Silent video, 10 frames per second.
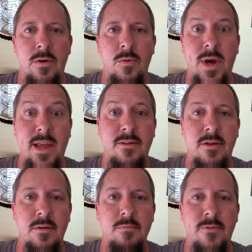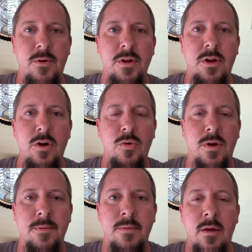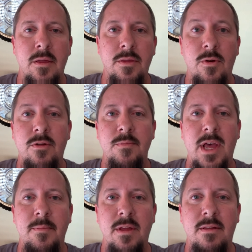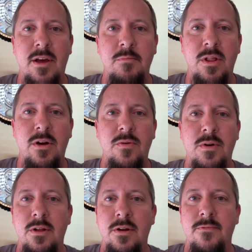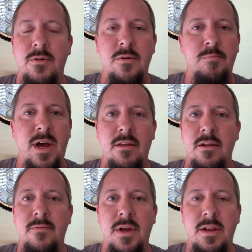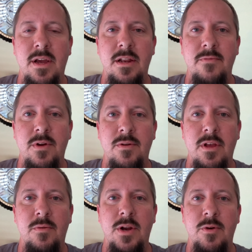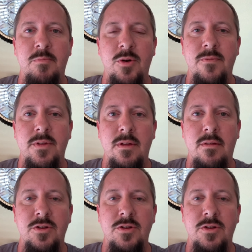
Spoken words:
Wait, before you go, throw some comments down below. We're looking for positive and negative. We really want to improve this